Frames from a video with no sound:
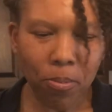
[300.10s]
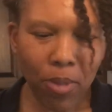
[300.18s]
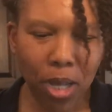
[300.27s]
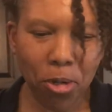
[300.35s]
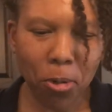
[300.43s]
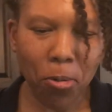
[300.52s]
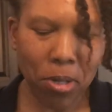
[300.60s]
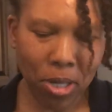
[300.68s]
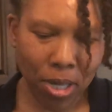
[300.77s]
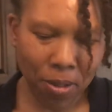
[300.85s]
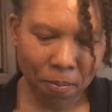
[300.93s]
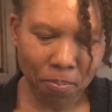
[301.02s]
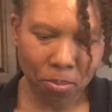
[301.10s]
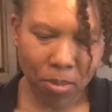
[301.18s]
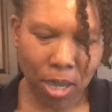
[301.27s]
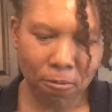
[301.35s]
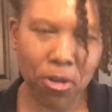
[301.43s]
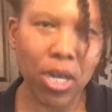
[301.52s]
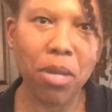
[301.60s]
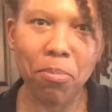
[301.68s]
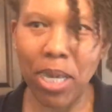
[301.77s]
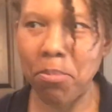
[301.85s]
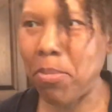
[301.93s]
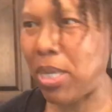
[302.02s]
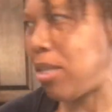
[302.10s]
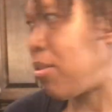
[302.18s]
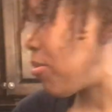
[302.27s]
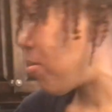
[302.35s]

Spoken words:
And oh yeah, I forgot my meat.